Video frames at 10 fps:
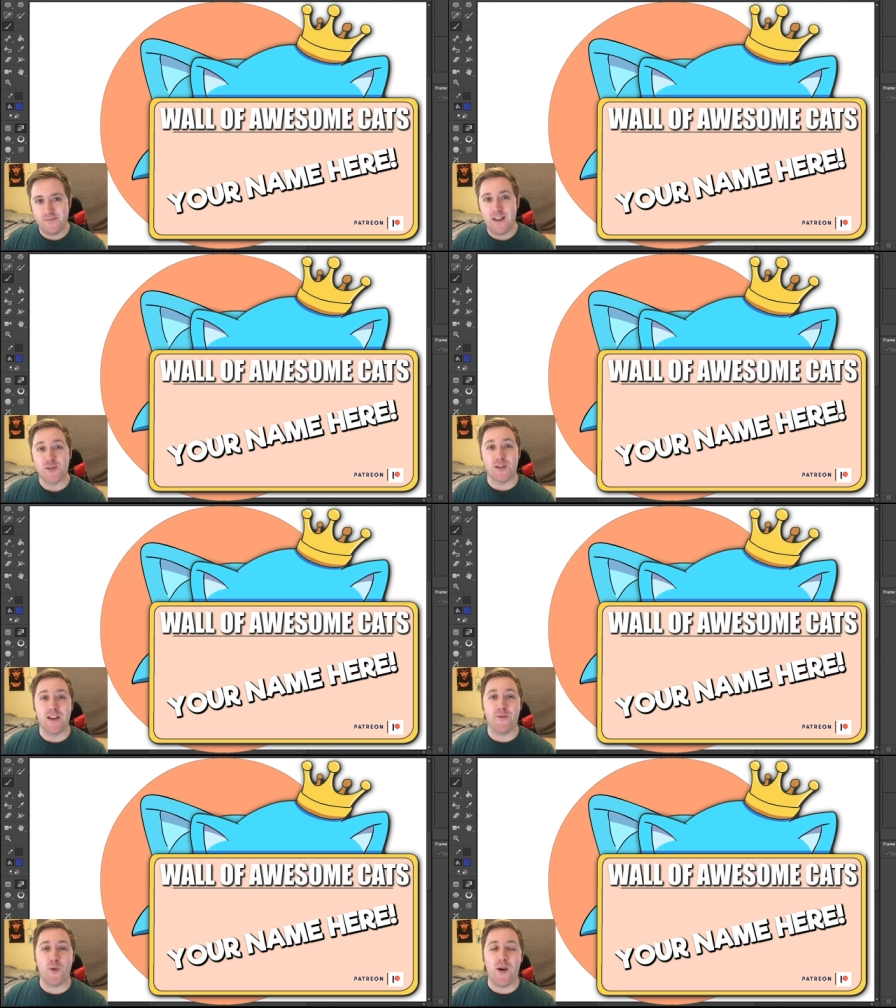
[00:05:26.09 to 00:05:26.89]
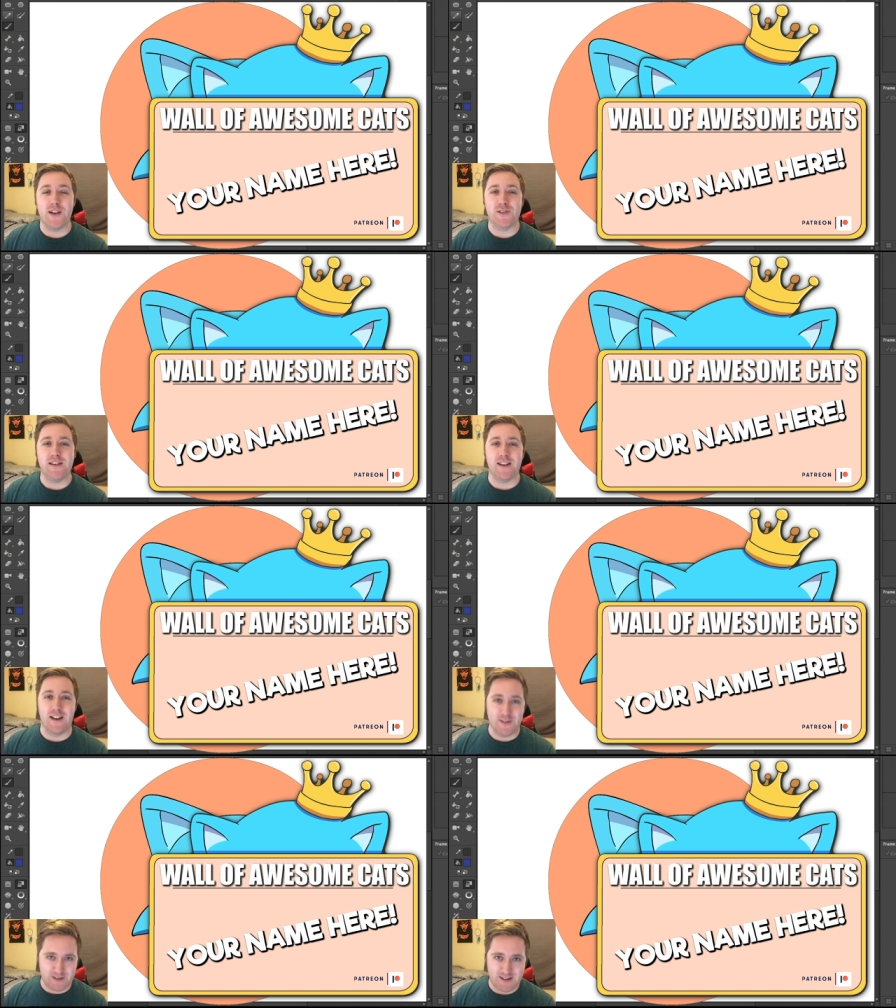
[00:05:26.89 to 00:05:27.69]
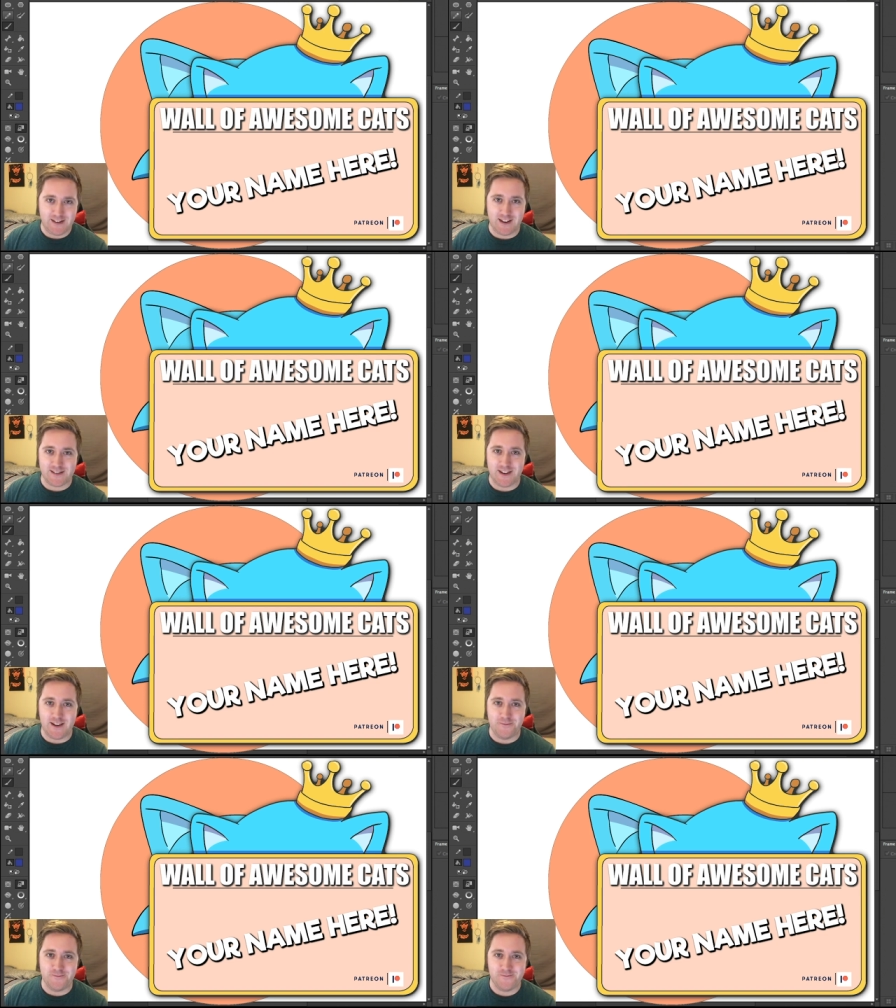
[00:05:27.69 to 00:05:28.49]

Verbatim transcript: So thank you for watching, and I'll see you next time.